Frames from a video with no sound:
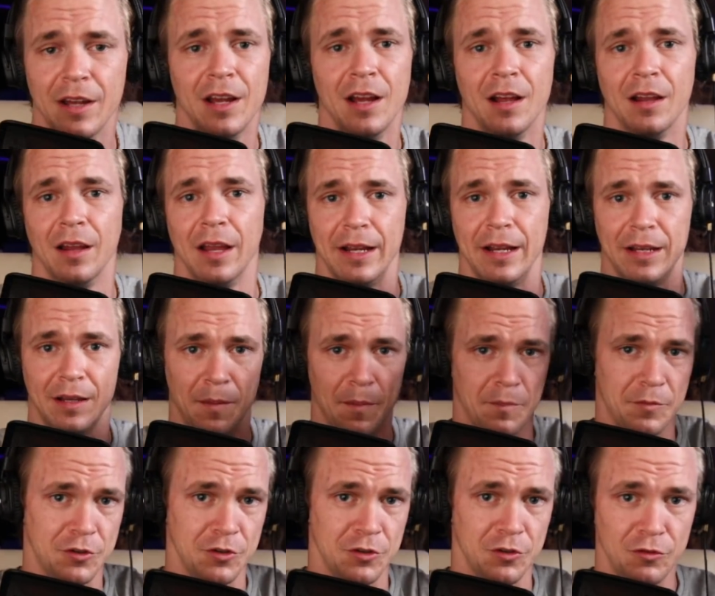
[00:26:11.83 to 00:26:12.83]
like
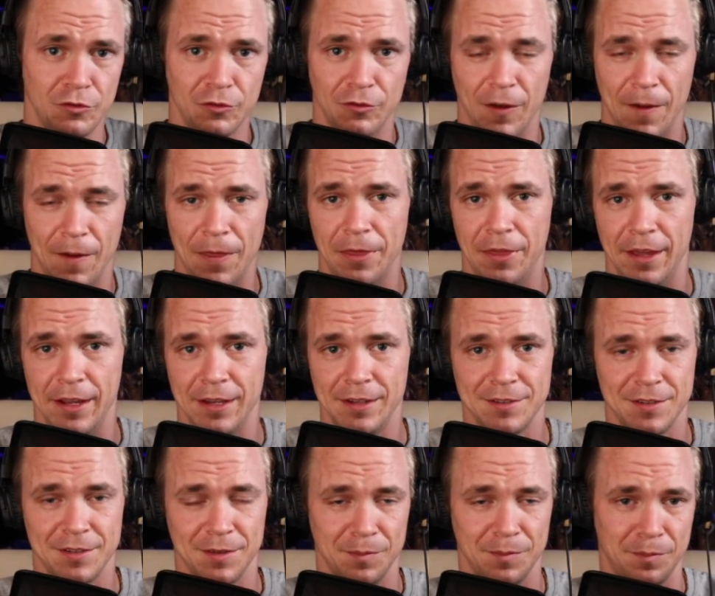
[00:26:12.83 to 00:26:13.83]
do fun
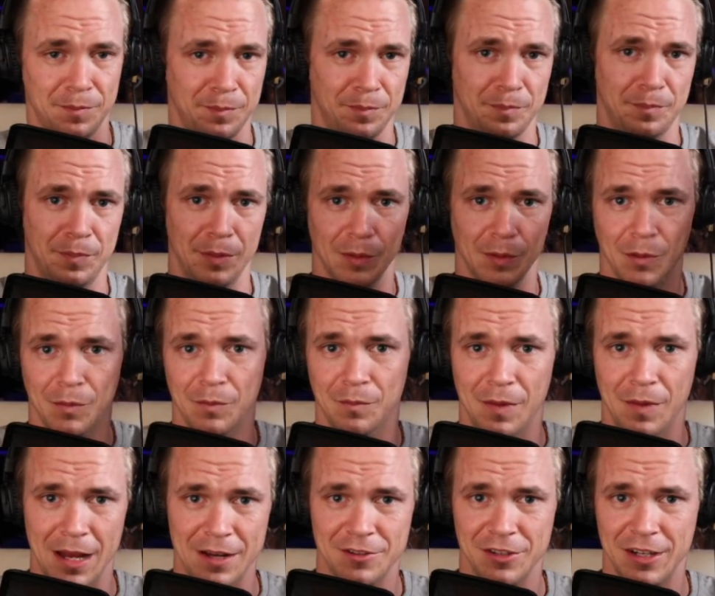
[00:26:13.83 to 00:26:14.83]
things and build
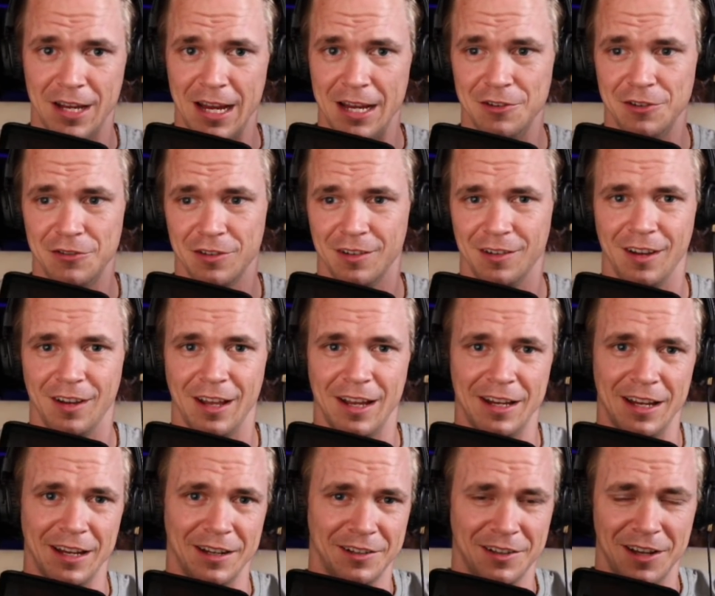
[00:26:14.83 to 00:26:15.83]
education,
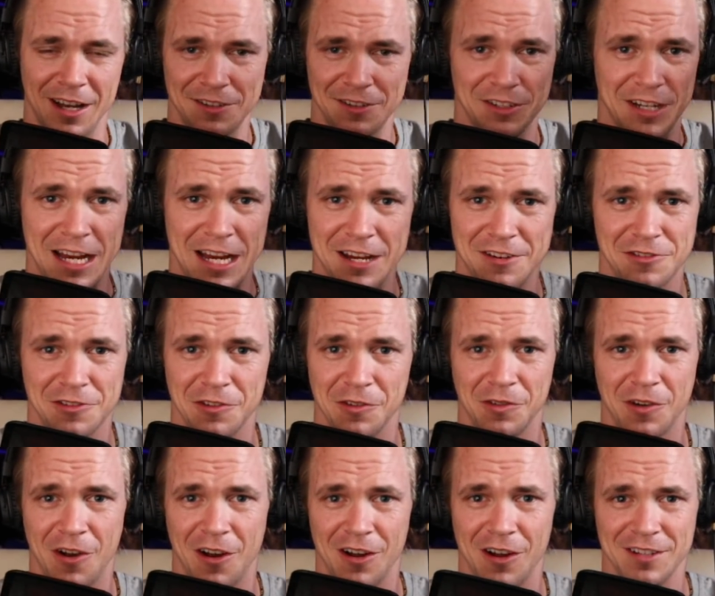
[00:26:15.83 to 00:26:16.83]
like, and educational
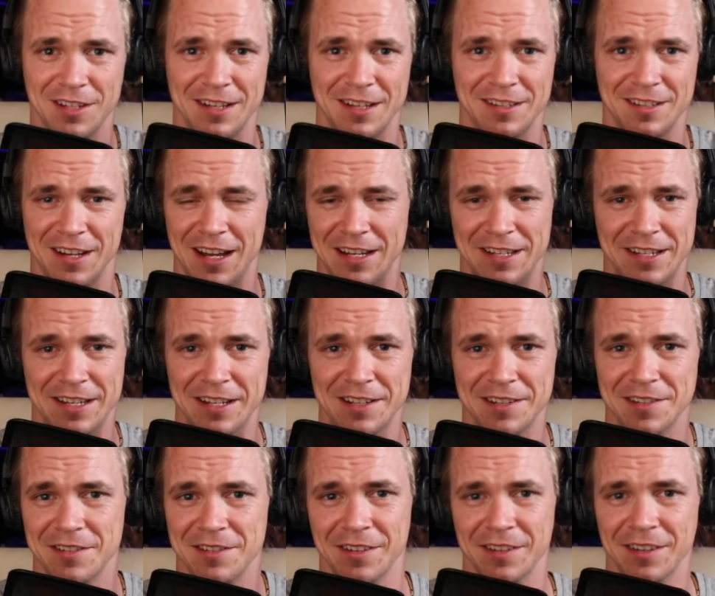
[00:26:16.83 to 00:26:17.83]
content and
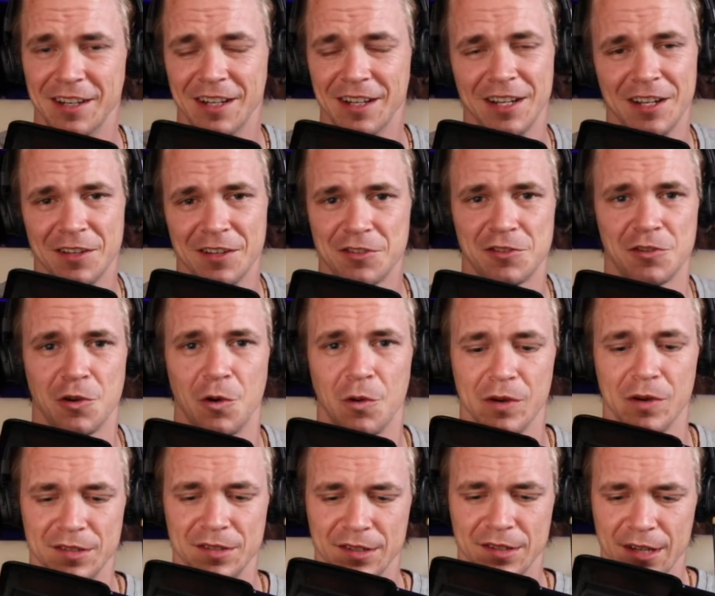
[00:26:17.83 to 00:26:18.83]
ideas and
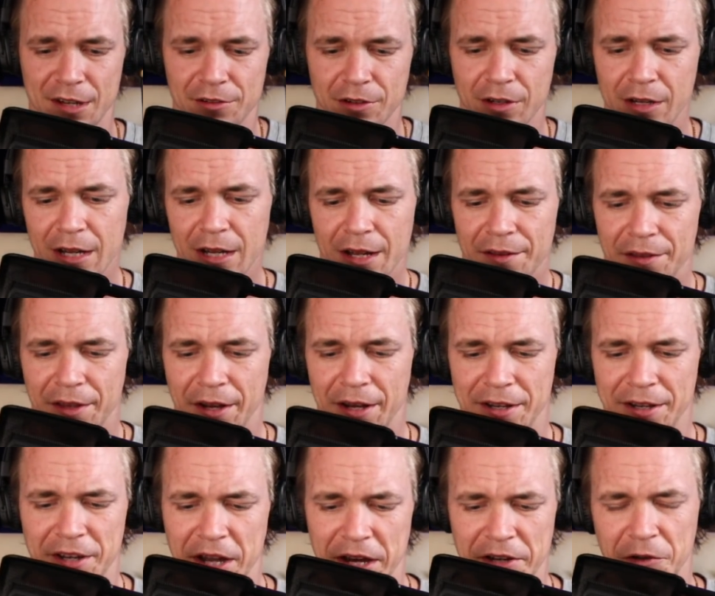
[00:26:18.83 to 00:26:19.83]
stories, etc., then
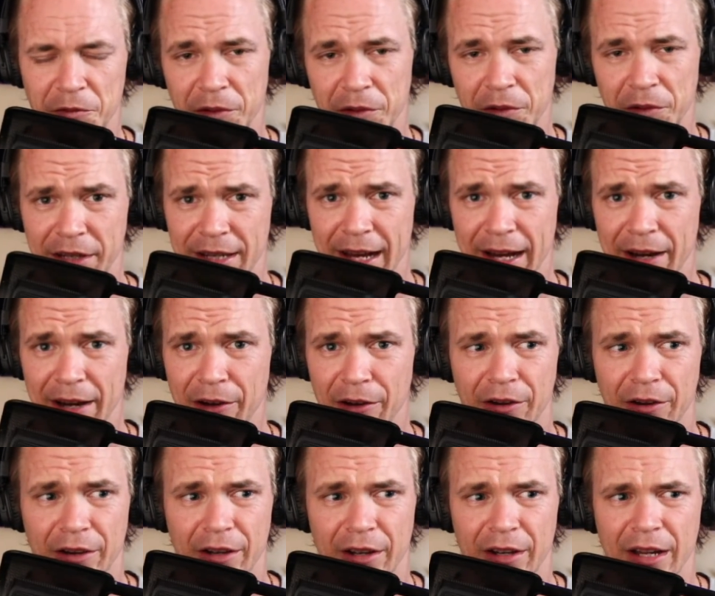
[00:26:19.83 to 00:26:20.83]
I don't really
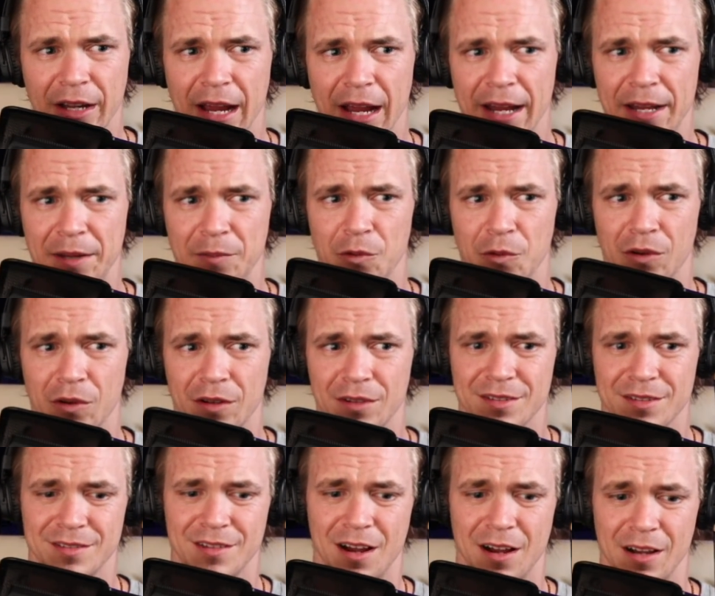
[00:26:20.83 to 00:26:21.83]
care anymore,
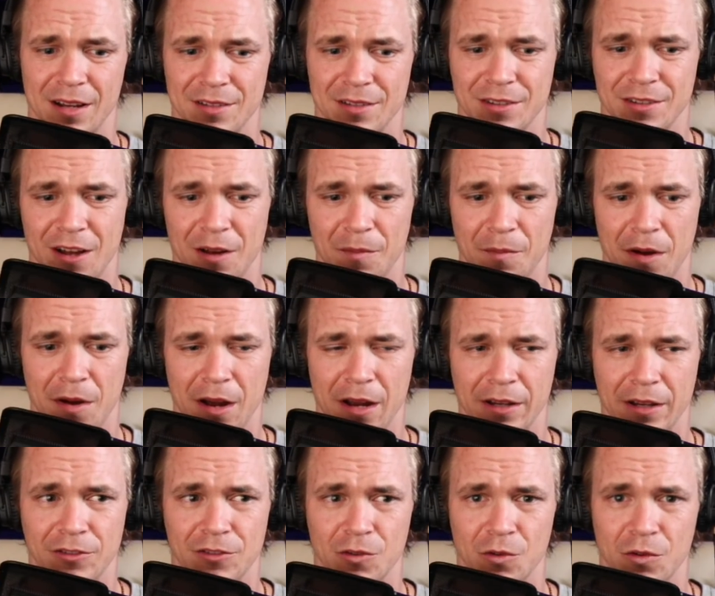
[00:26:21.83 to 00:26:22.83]
because it's not
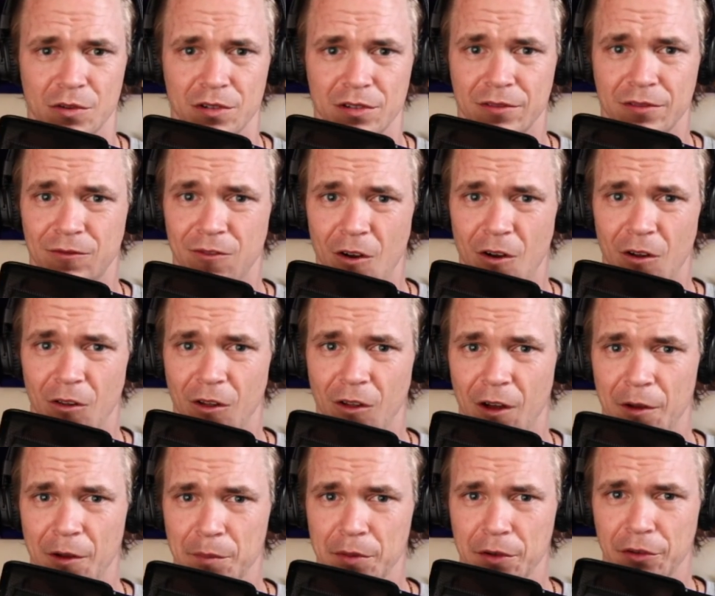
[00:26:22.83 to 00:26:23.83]
my sword to fall
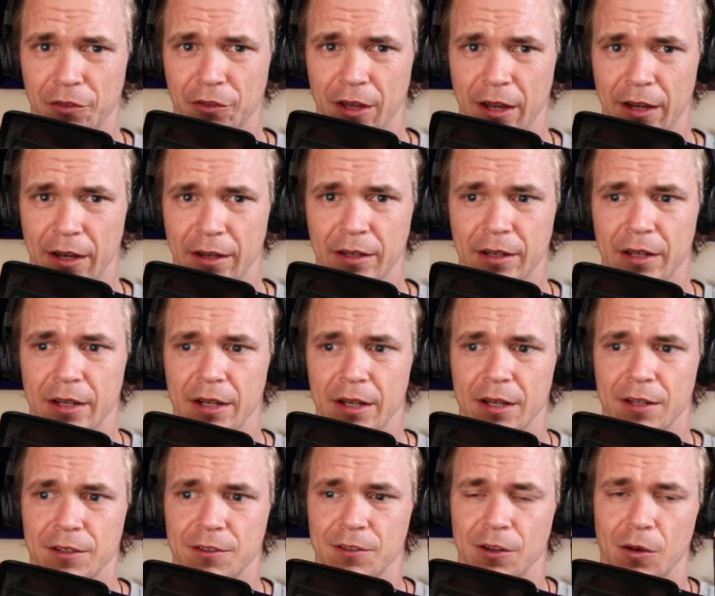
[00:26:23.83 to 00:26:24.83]
on per se.
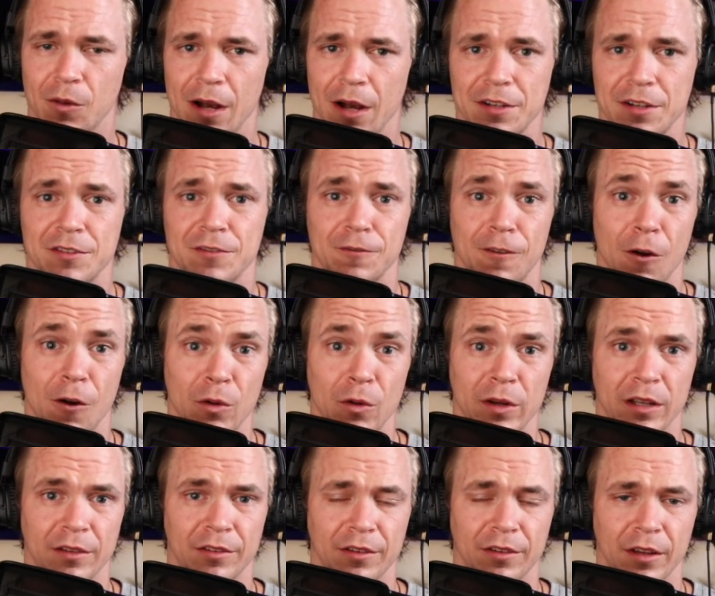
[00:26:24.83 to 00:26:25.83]
So I just
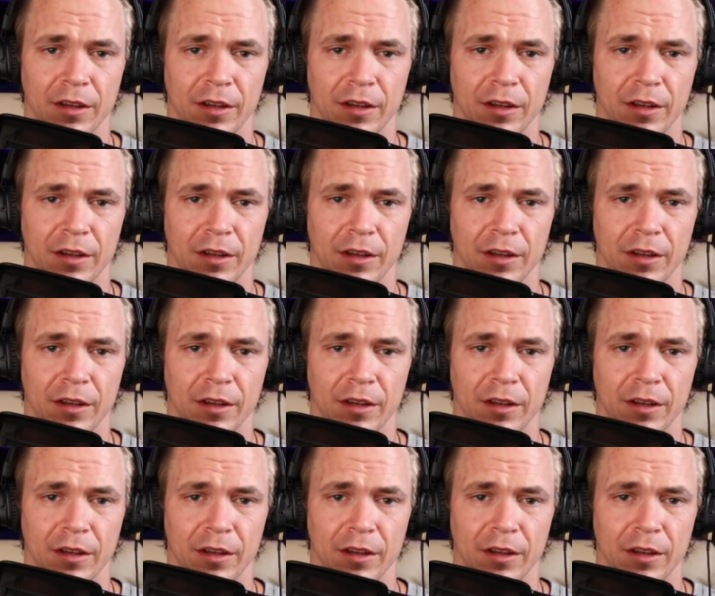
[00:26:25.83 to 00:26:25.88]
focus.